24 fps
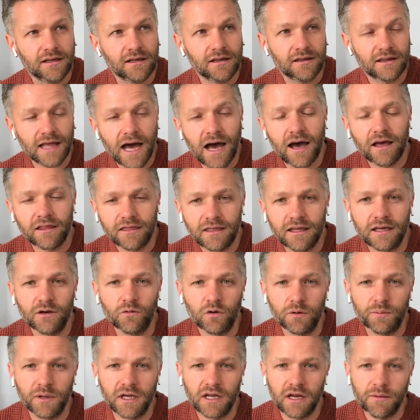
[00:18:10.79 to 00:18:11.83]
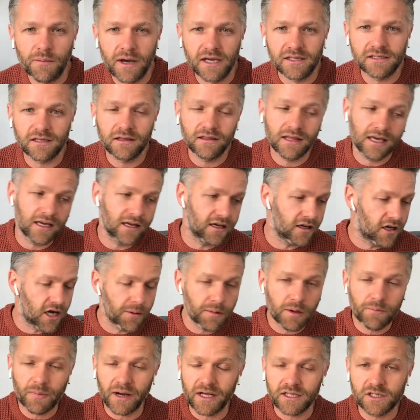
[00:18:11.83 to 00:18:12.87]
I think would be an amazing thing. And coming back